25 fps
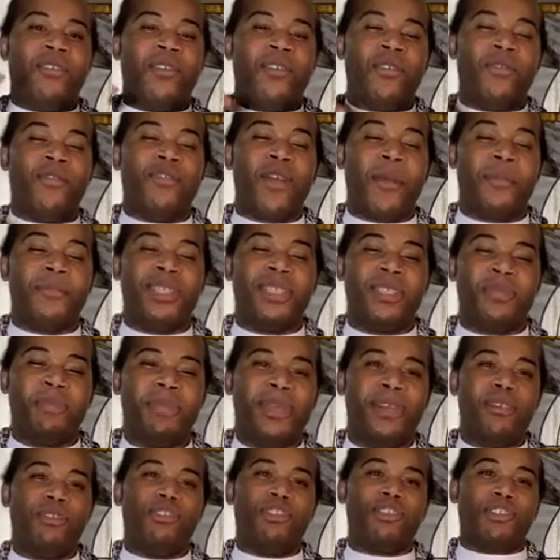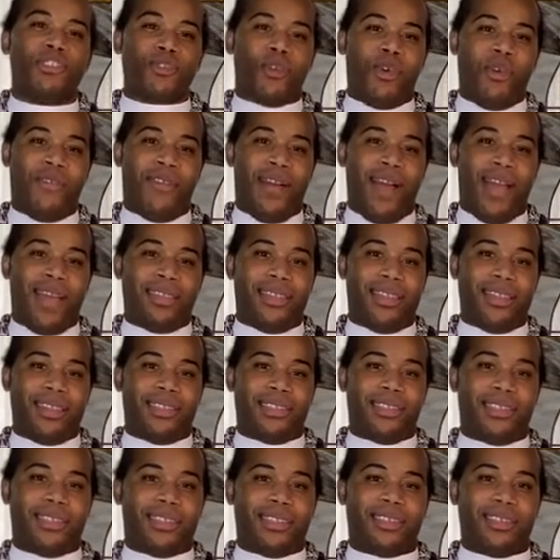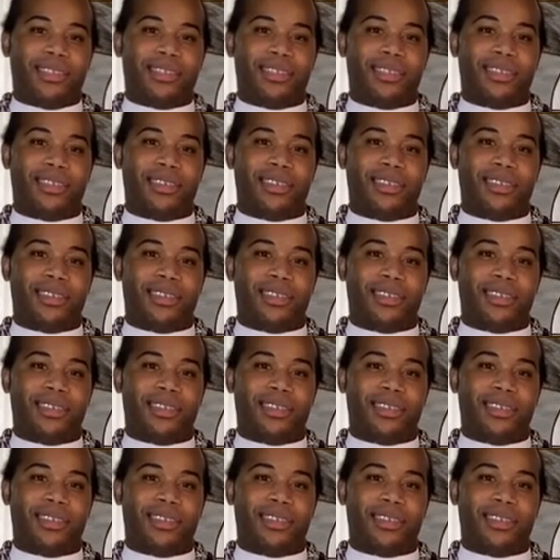from spiritual violence,